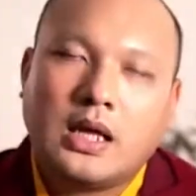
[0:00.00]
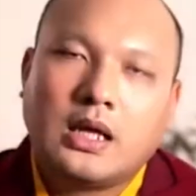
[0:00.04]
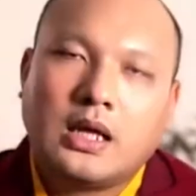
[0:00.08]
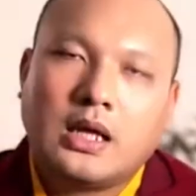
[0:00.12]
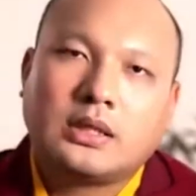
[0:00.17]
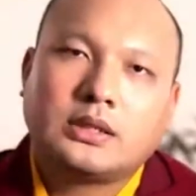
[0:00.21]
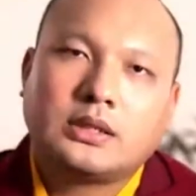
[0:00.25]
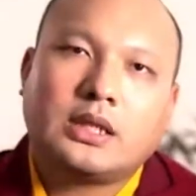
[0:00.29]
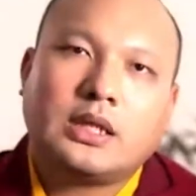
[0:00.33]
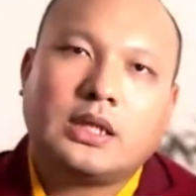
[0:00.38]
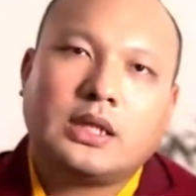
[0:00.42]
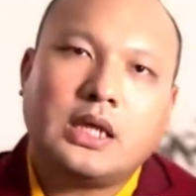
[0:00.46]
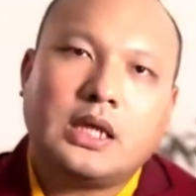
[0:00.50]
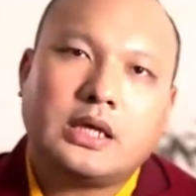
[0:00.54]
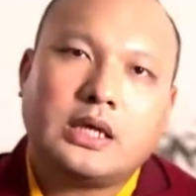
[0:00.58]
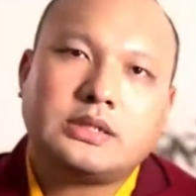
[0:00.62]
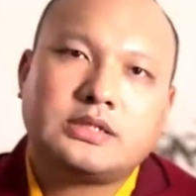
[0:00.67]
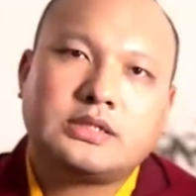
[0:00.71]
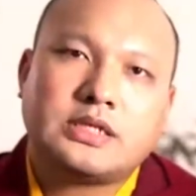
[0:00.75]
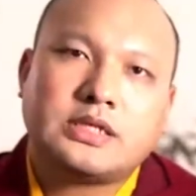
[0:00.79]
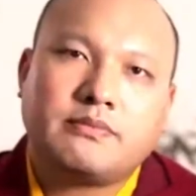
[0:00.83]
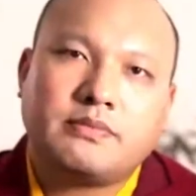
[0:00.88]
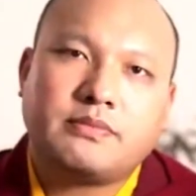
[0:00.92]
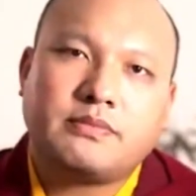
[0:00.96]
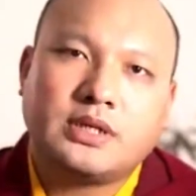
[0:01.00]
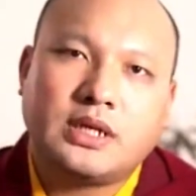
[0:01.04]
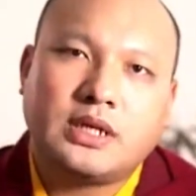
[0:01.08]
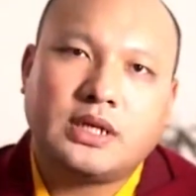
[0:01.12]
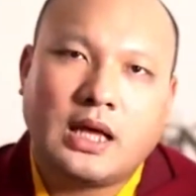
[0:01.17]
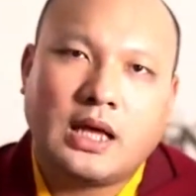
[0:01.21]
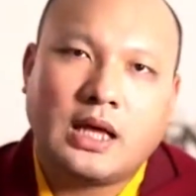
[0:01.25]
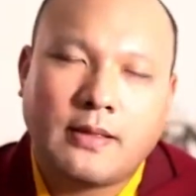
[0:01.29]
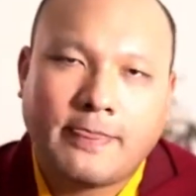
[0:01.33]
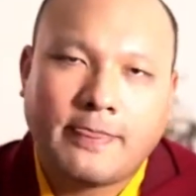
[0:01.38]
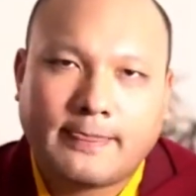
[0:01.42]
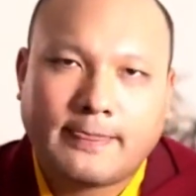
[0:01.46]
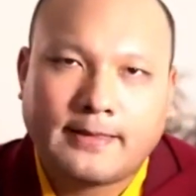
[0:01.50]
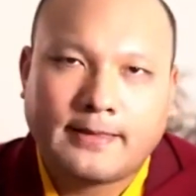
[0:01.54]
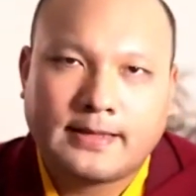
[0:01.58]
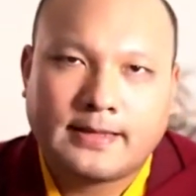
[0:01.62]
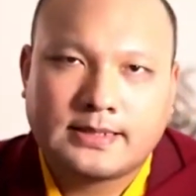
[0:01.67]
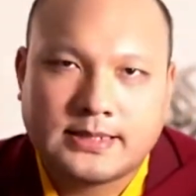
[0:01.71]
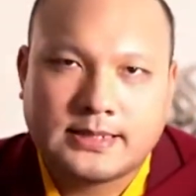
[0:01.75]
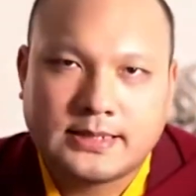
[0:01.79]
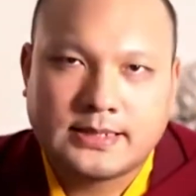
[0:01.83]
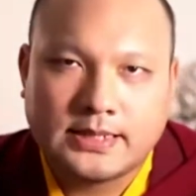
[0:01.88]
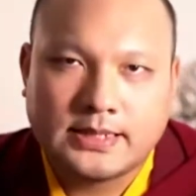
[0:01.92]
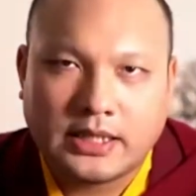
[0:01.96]
fits very well with Mipra saying that he
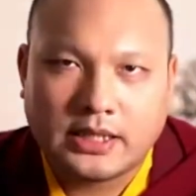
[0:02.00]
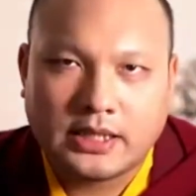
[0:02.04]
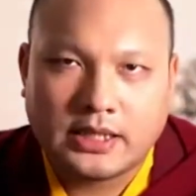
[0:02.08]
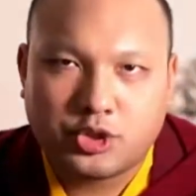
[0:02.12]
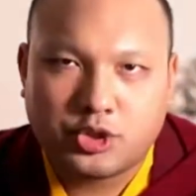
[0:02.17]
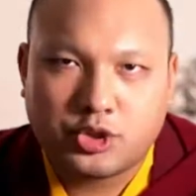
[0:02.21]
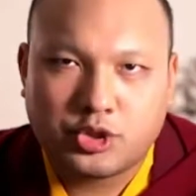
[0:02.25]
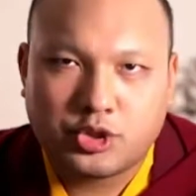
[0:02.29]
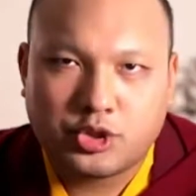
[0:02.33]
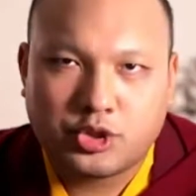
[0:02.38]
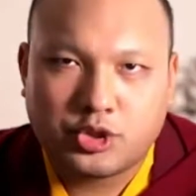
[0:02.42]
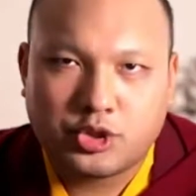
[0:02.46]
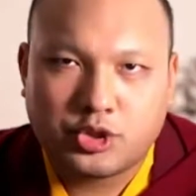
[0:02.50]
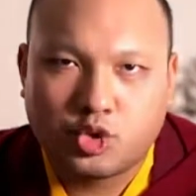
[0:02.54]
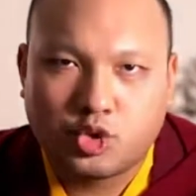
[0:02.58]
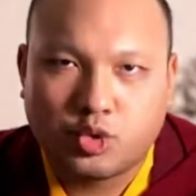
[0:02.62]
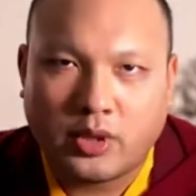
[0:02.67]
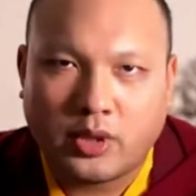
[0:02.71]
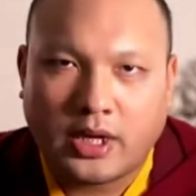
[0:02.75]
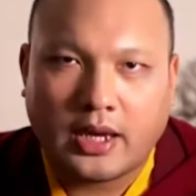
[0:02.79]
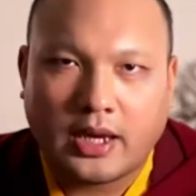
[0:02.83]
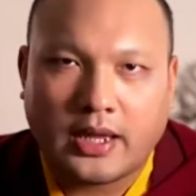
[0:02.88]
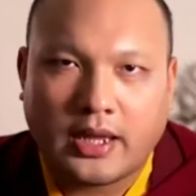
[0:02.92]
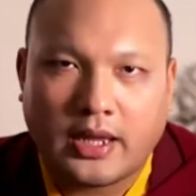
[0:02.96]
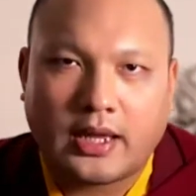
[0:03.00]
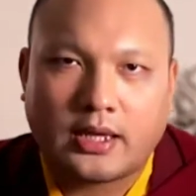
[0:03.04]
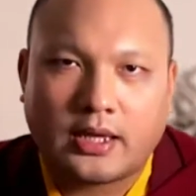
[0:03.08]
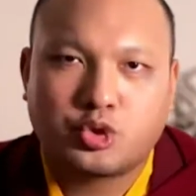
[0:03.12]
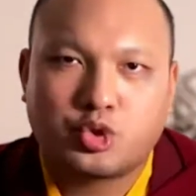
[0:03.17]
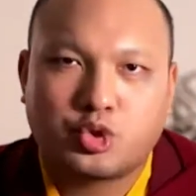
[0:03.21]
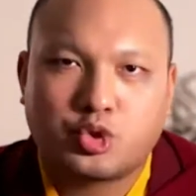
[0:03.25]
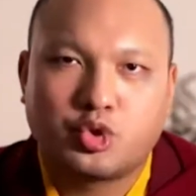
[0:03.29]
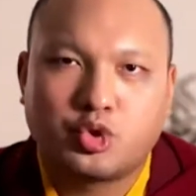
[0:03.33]
was like a jewel for all beings.